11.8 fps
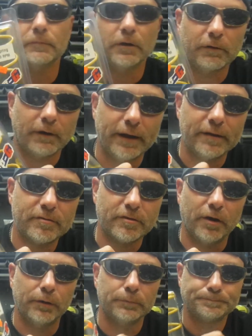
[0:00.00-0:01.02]
Alright,
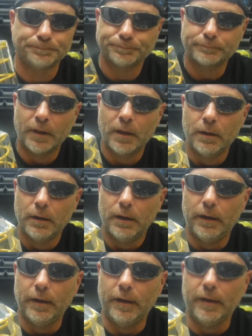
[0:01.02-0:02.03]
so
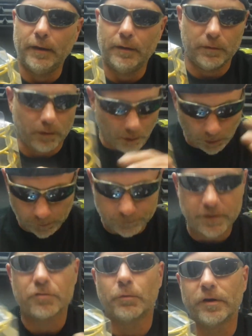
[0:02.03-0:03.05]
all of
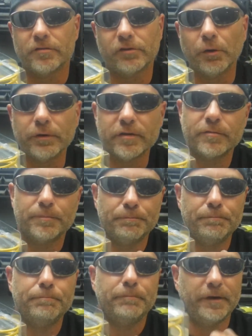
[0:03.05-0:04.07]
this, what it's doing is
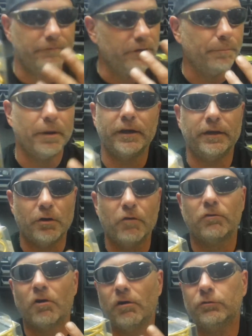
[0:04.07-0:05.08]
giving the buggy an
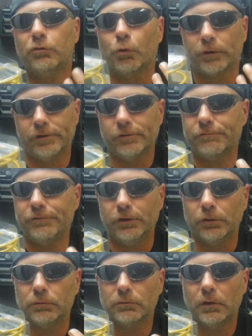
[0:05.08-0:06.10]
overall torqueier
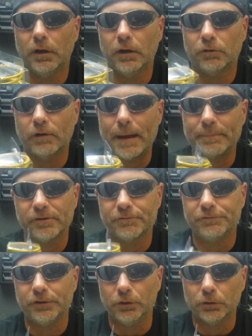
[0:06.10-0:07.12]
feel, grabbier
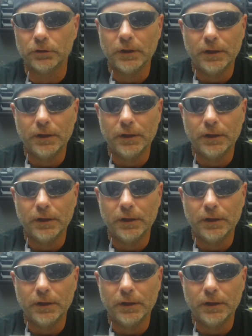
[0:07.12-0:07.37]
feel.